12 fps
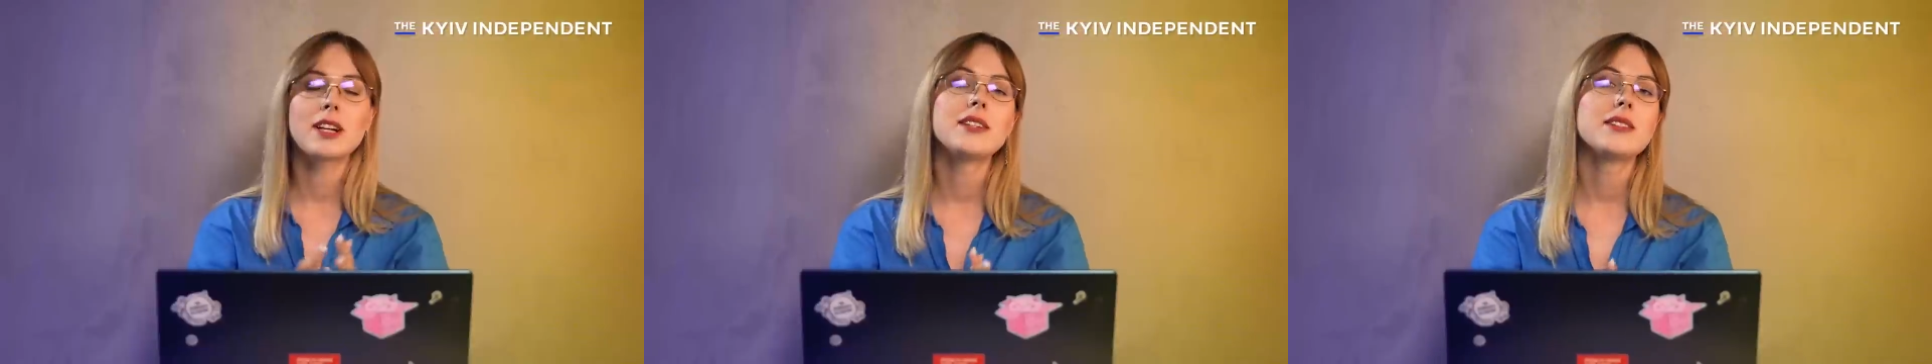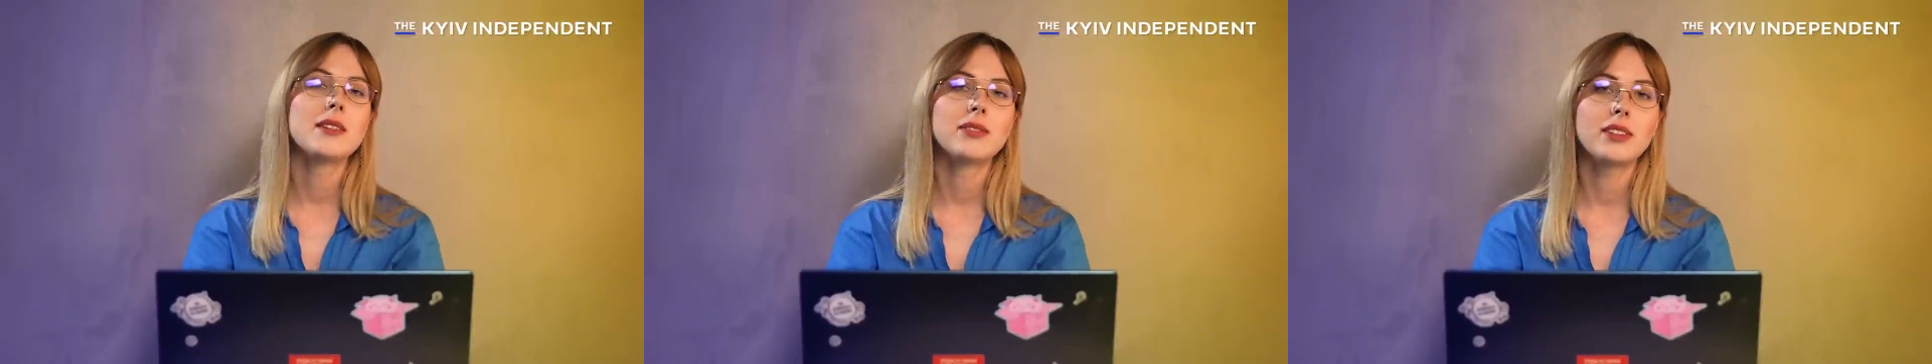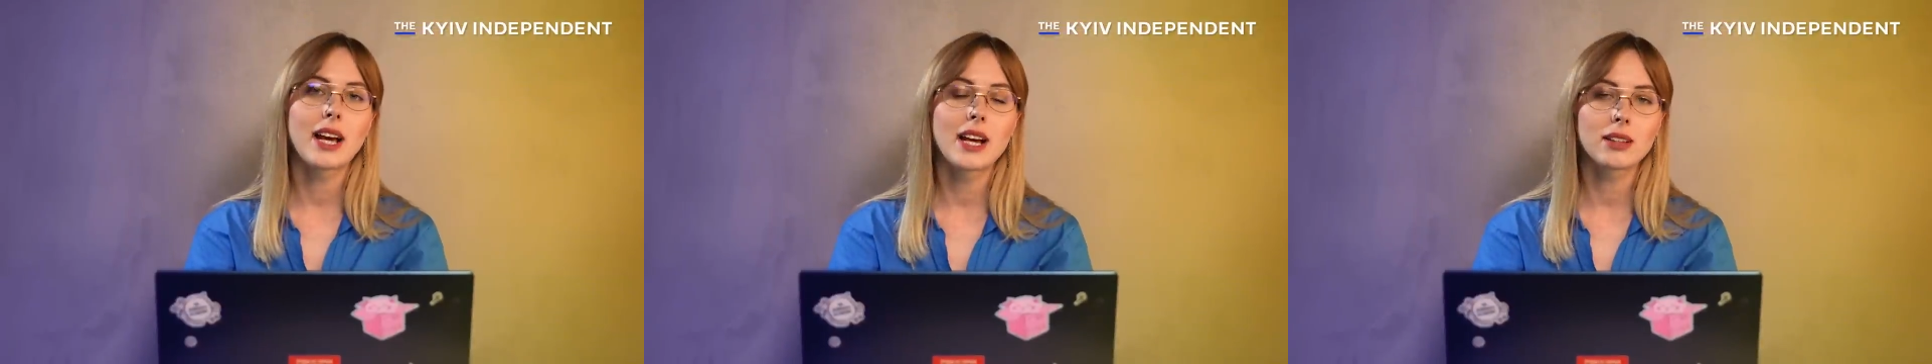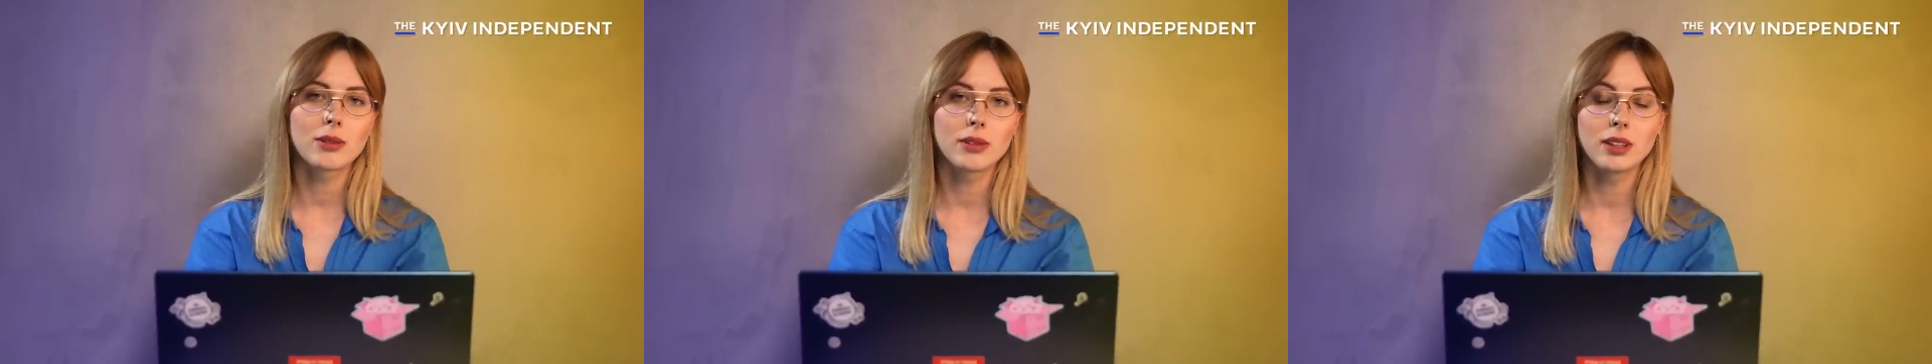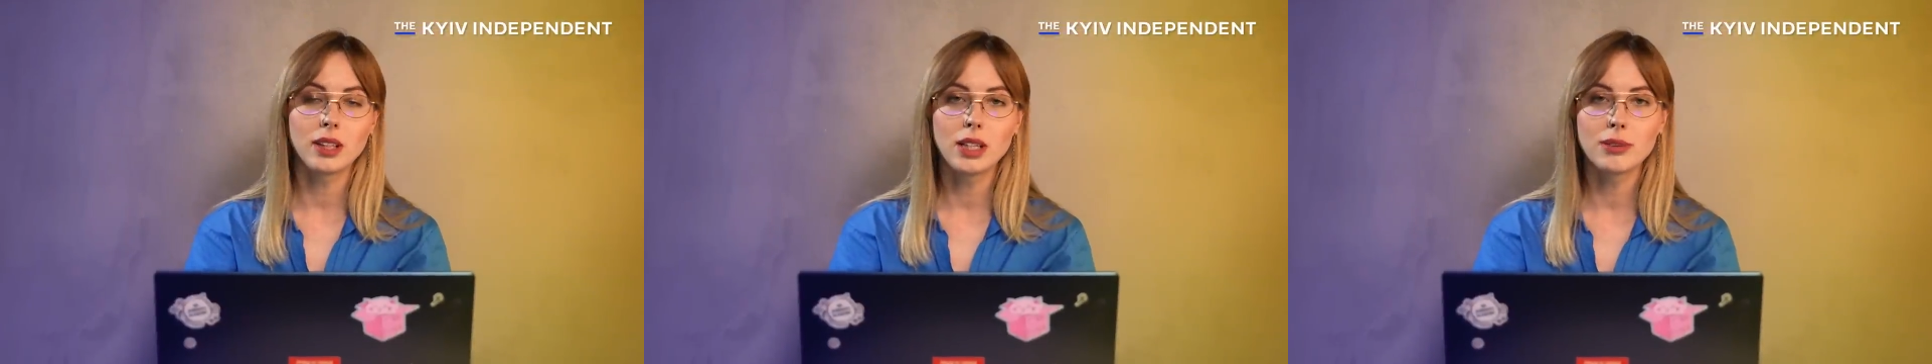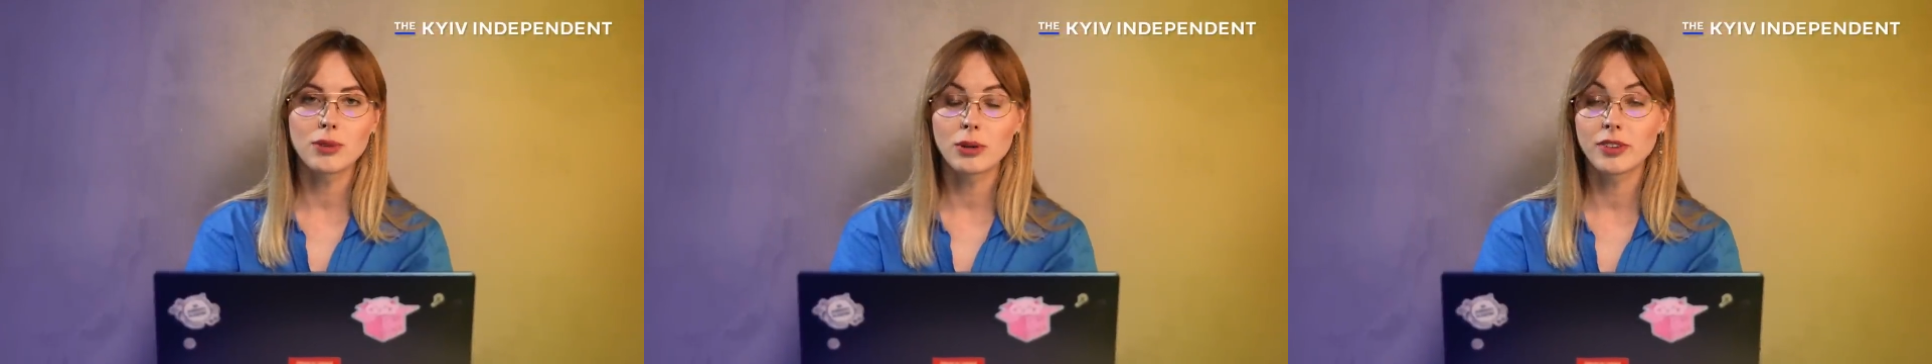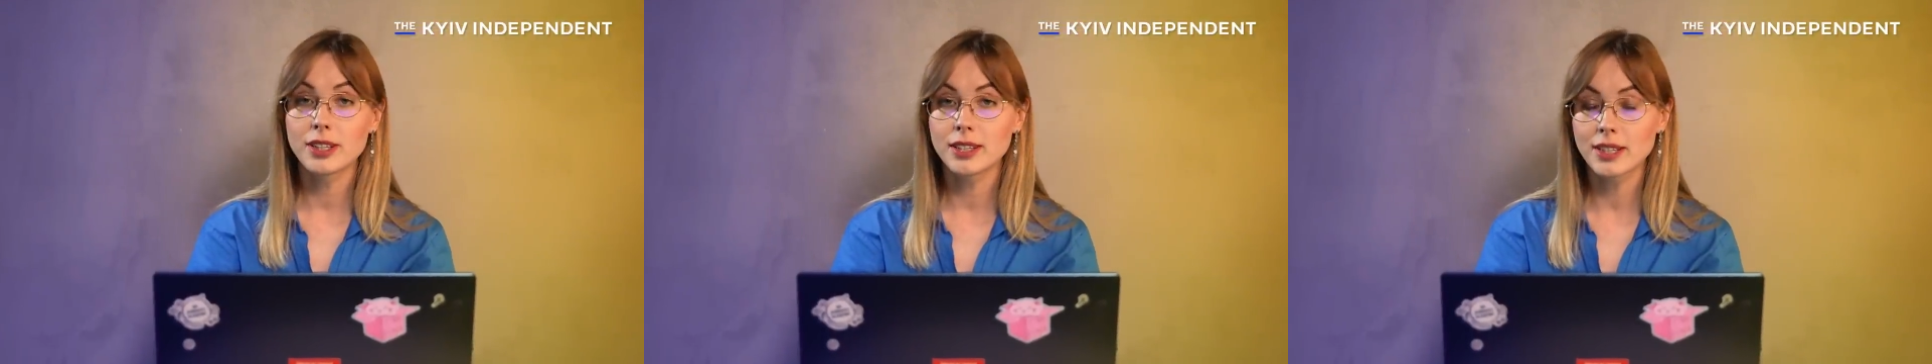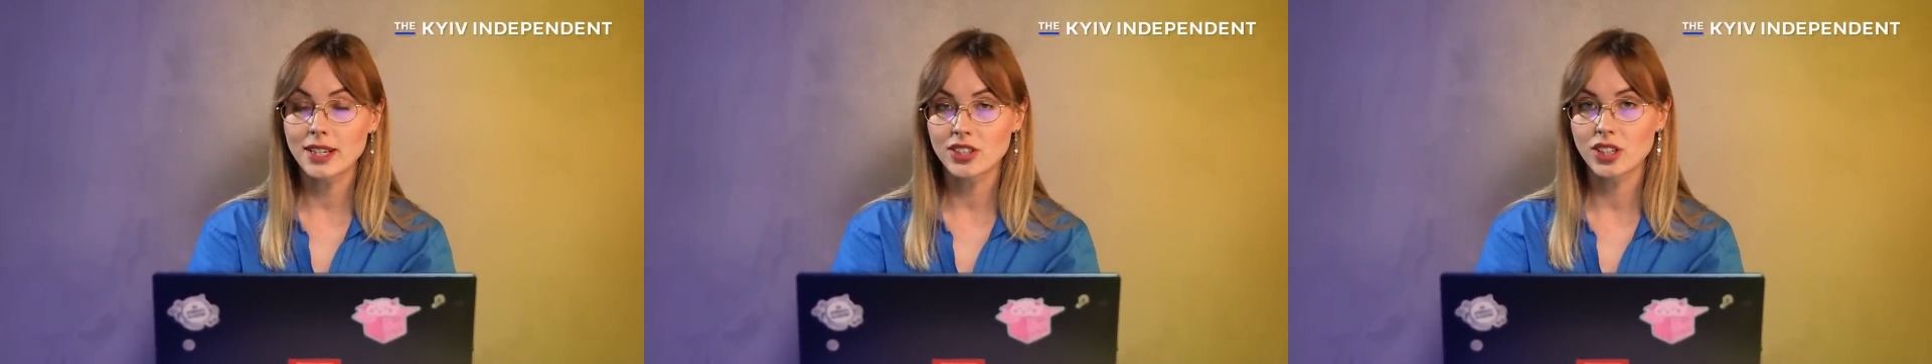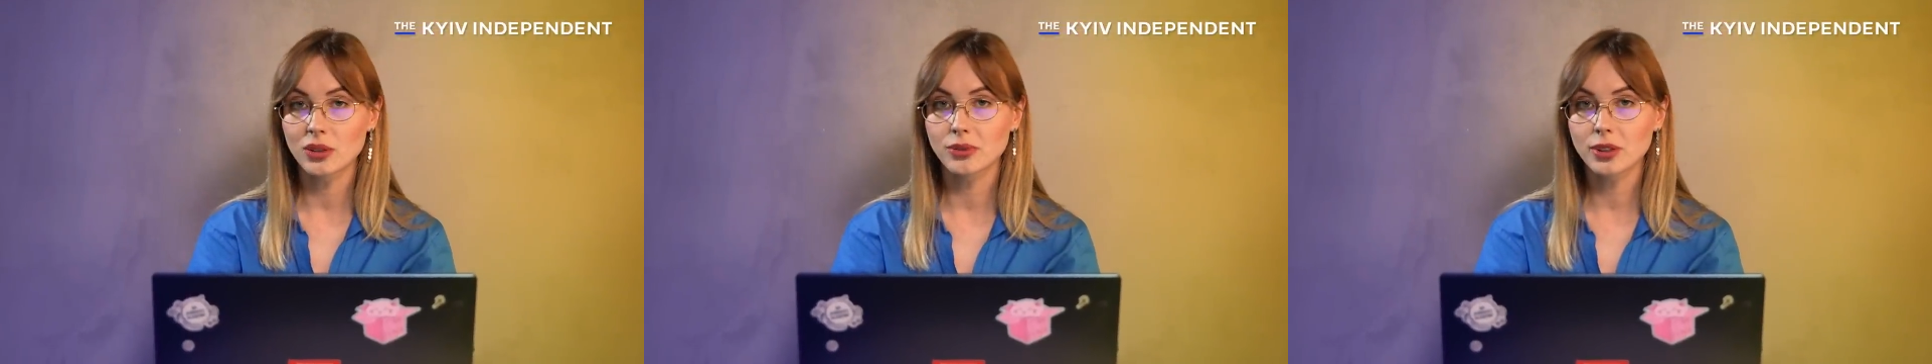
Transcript: raised the flag on the eve of International